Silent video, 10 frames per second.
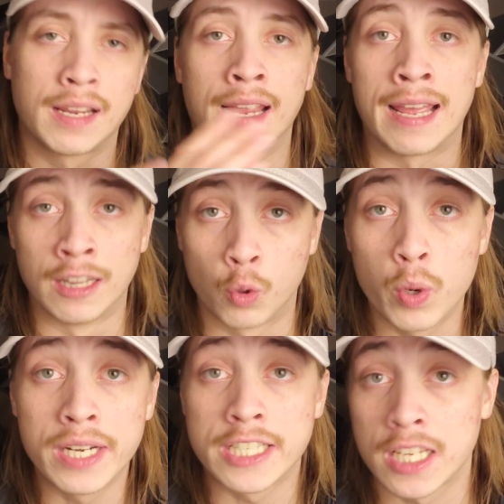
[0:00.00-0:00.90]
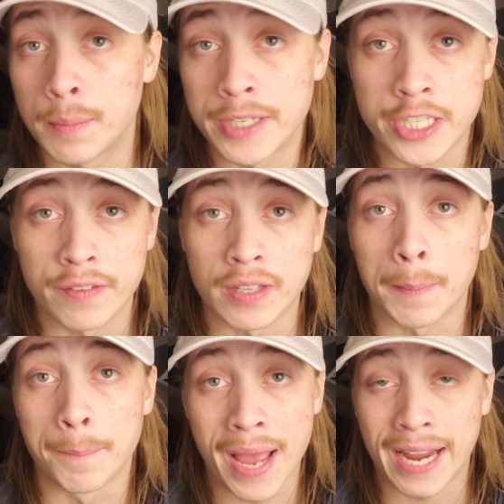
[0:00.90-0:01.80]
and liquidity is going to be shifting
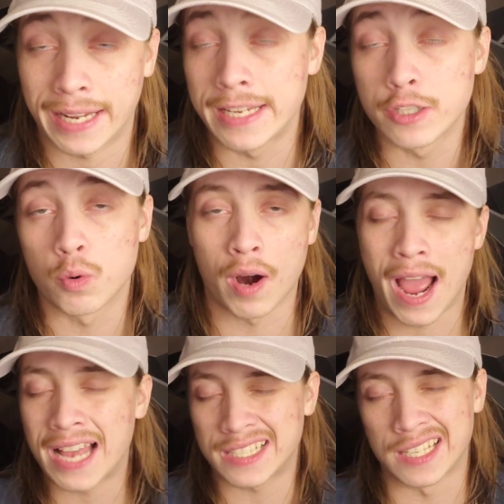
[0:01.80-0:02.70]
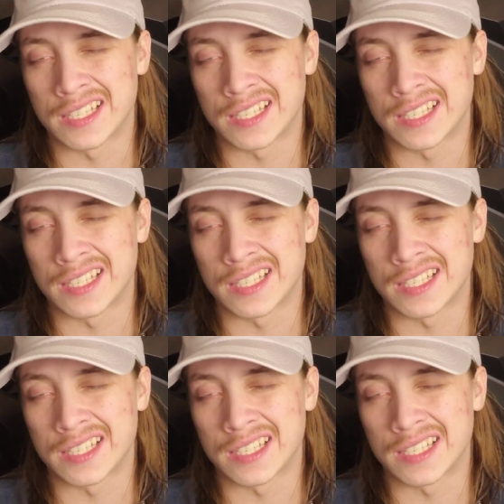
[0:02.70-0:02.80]
back into our assets.